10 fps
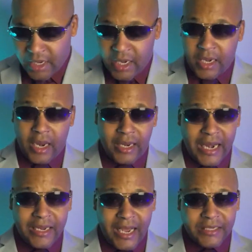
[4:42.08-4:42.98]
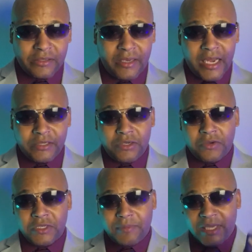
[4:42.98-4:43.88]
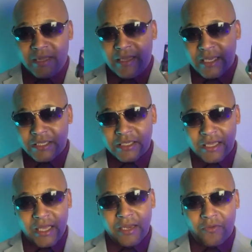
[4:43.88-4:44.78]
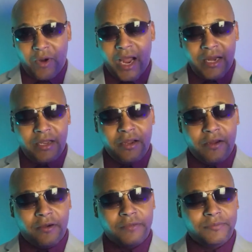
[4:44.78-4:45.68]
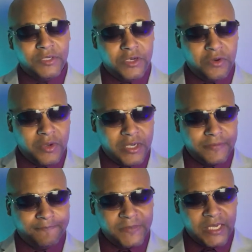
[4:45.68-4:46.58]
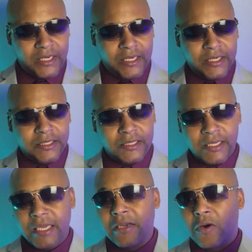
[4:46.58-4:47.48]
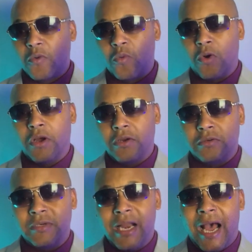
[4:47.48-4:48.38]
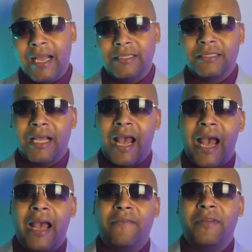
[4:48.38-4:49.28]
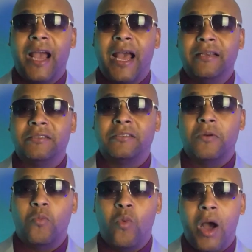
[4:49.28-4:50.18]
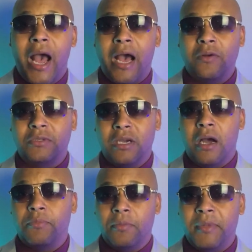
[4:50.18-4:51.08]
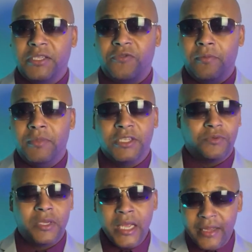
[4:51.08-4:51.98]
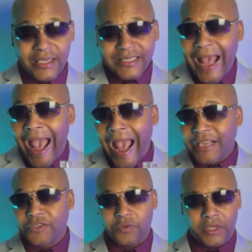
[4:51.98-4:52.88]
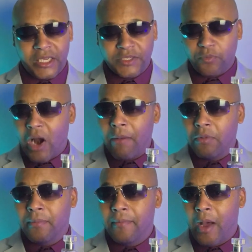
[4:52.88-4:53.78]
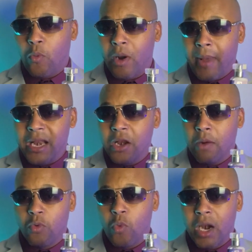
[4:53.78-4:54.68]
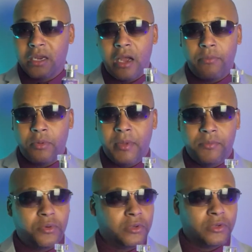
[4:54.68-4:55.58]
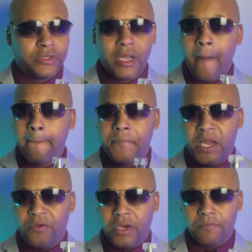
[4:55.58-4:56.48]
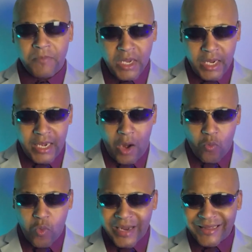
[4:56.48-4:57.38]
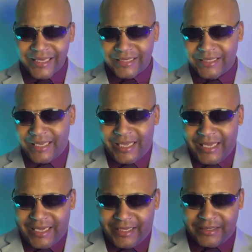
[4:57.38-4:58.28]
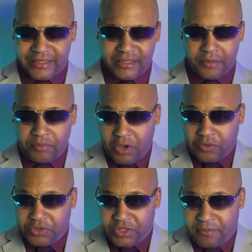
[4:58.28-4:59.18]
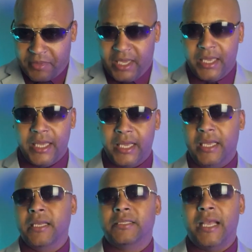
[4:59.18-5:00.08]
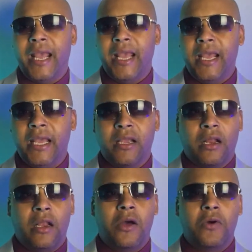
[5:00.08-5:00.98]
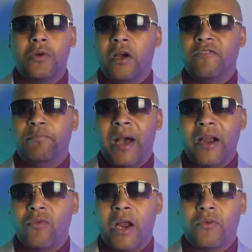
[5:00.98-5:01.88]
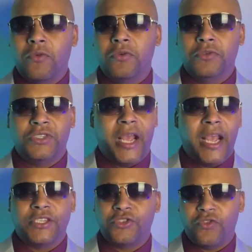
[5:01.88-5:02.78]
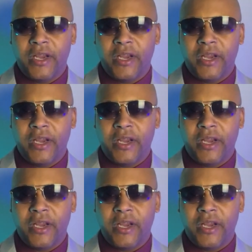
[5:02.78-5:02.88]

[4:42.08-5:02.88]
Now, a lot of you guys don't like Dua's, but this thing right here, Dua Casino Royale Night. I have gotten some wild compliments from this one. This actually is probably one of my number one compliment pullers, period. Now, what this is supposed to be is a clone of Baccarat Rouge X-Straight.